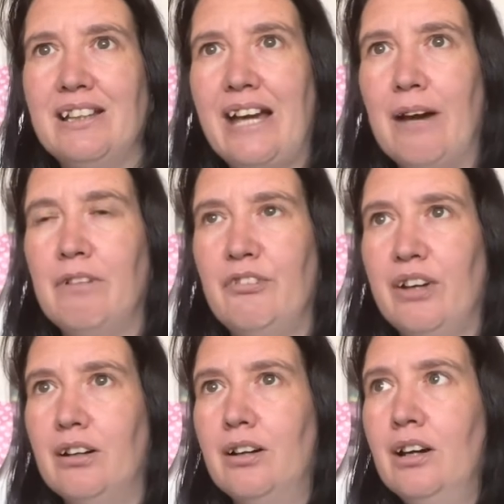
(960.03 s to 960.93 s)
get a
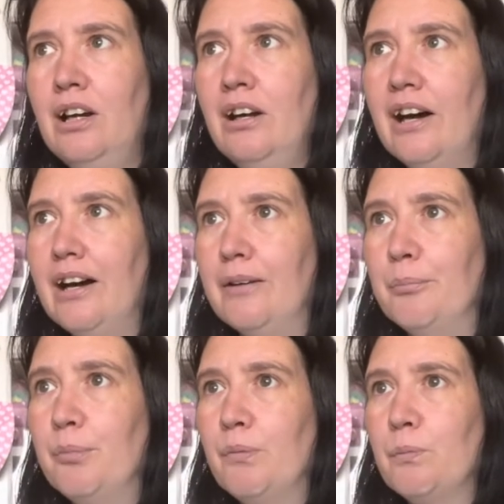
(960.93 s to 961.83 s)
reveal um,
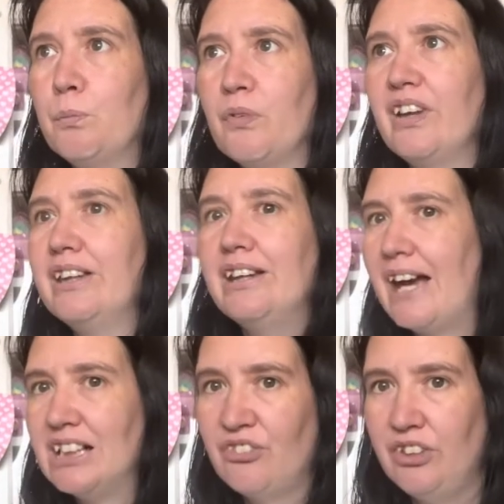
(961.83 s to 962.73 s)
within the
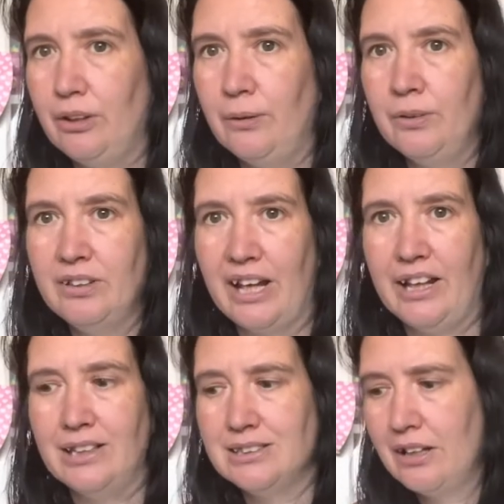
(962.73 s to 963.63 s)
next few
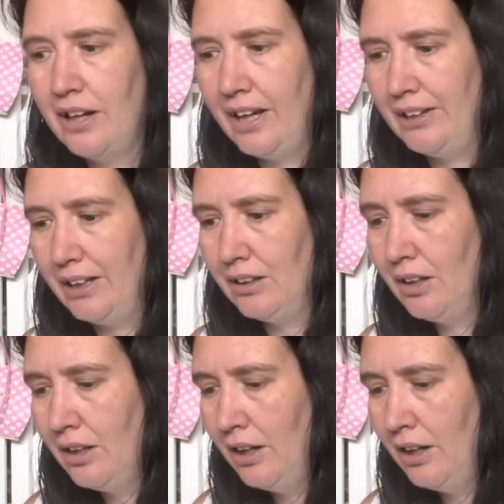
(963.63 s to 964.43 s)
days, I think.